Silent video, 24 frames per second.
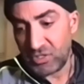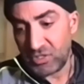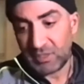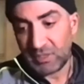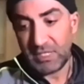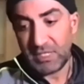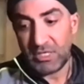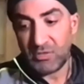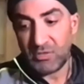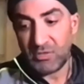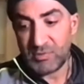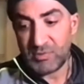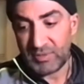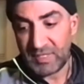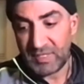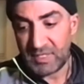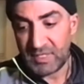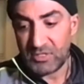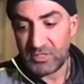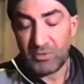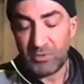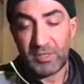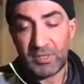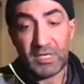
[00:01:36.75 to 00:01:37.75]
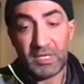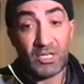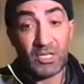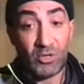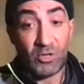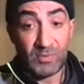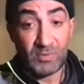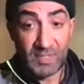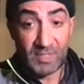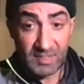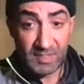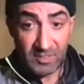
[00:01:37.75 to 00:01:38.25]
He knows what he's doing. He
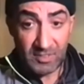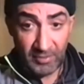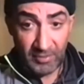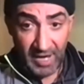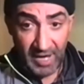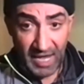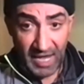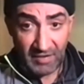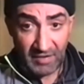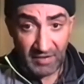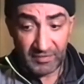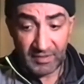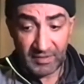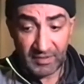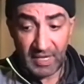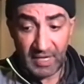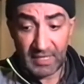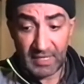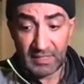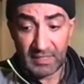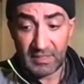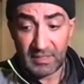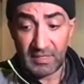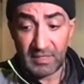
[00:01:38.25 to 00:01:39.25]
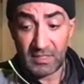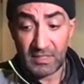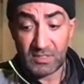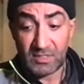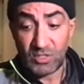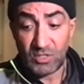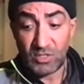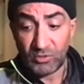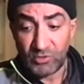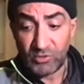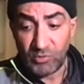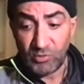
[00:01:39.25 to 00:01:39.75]
knows his craft, and uh,
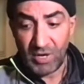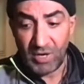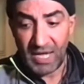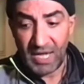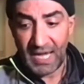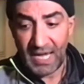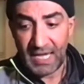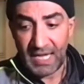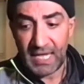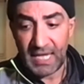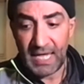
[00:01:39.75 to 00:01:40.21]
so do I.